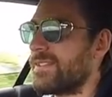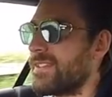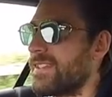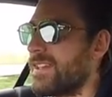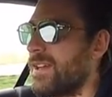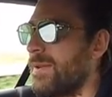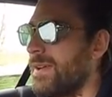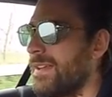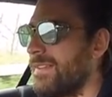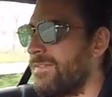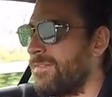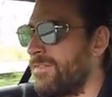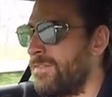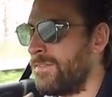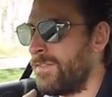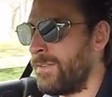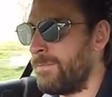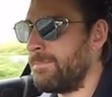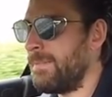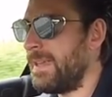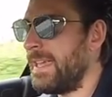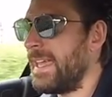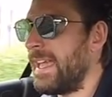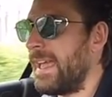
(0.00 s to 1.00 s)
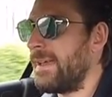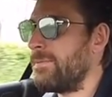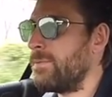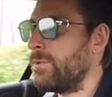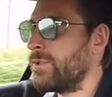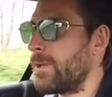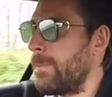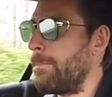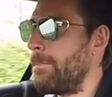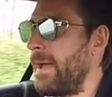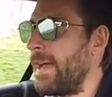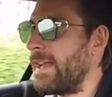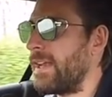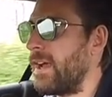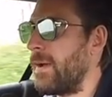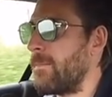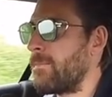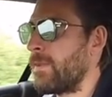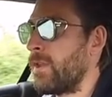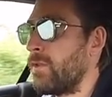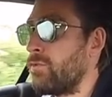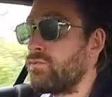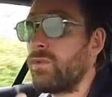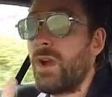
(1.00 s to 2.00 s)
So it was a better
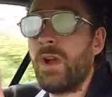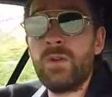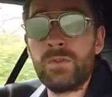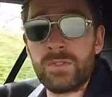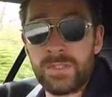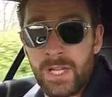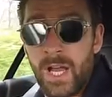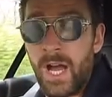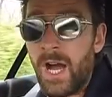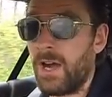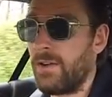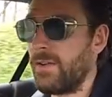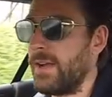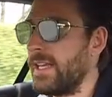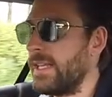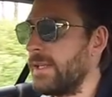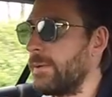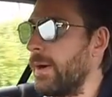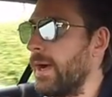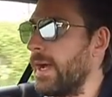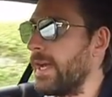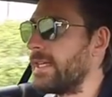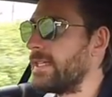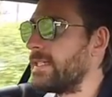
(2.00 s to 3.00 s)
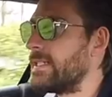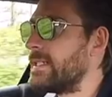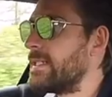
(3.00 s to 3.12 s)
road car anyway.